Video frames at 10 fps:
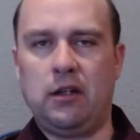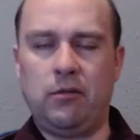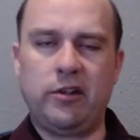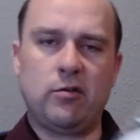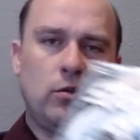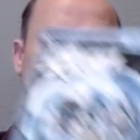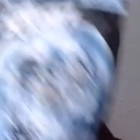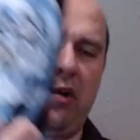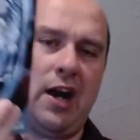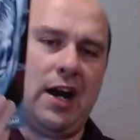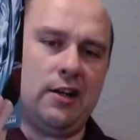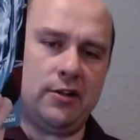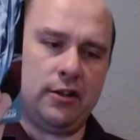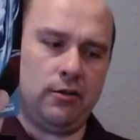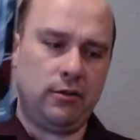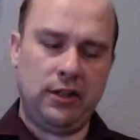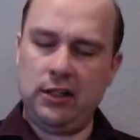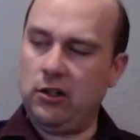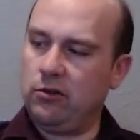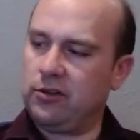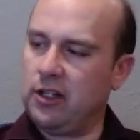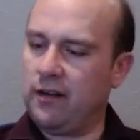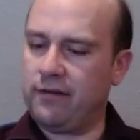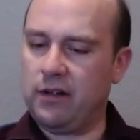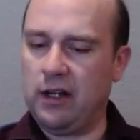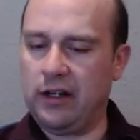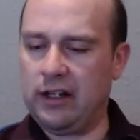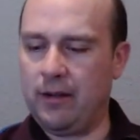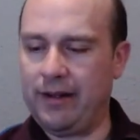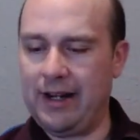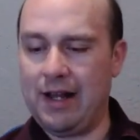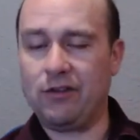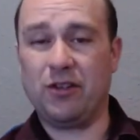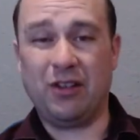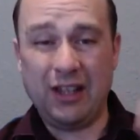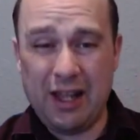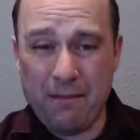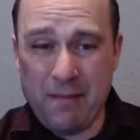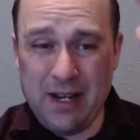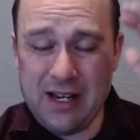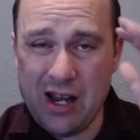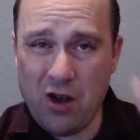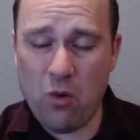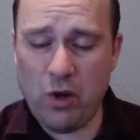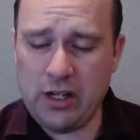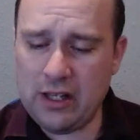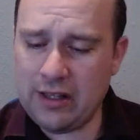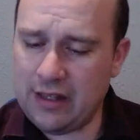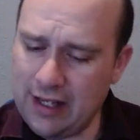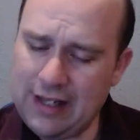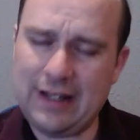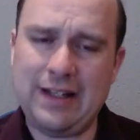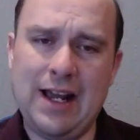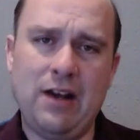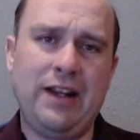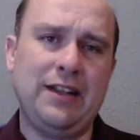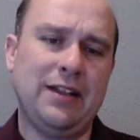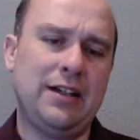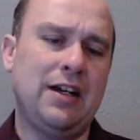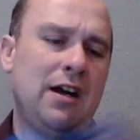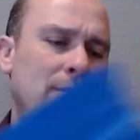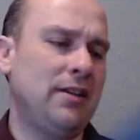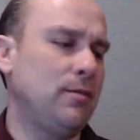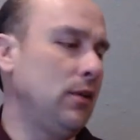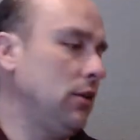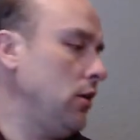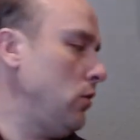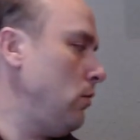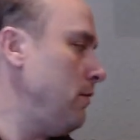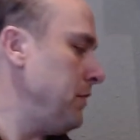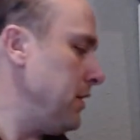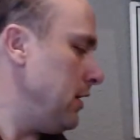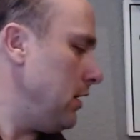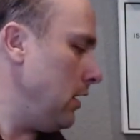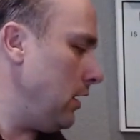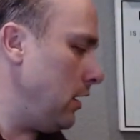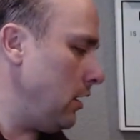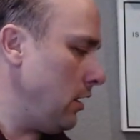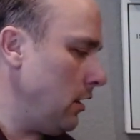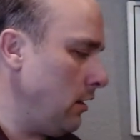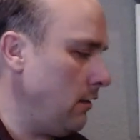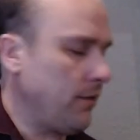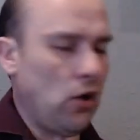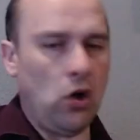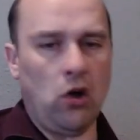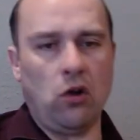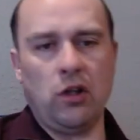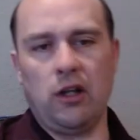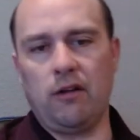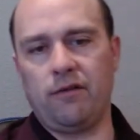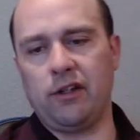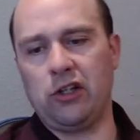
which was prior to the new stuff uh, coming out. So let me know what do you think down in the comments below uh, of all of the